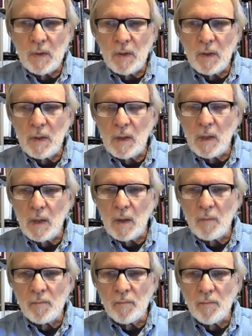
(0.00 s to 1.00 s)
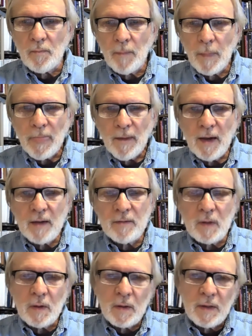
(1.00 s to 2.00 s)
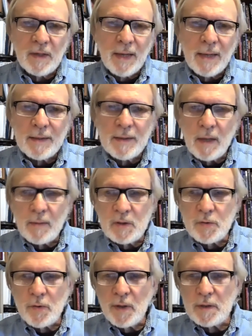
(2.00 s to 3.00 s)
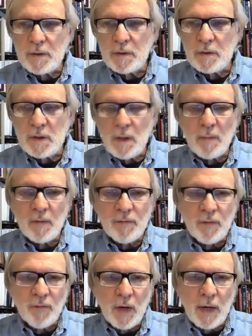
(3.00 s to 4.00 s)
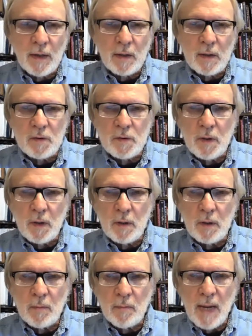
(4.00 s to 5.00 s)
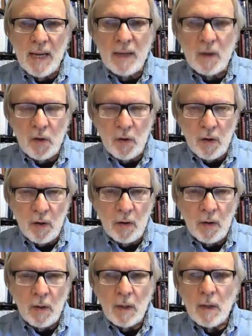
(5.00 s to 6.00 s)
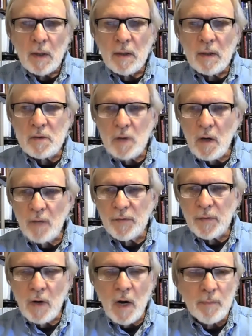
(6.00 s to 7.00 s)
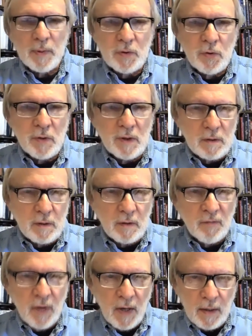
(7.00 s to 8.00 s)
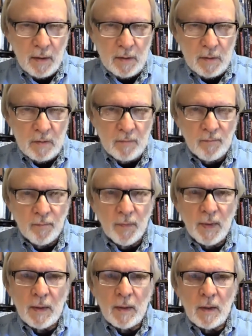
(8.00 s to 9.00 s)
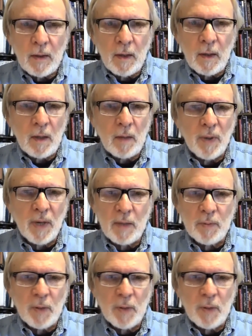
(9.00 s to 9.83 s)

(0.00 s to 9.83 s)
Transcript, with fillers: the, uh, and in any demonstration, some of the violence that may occur is often opportunistic violence. Uh, by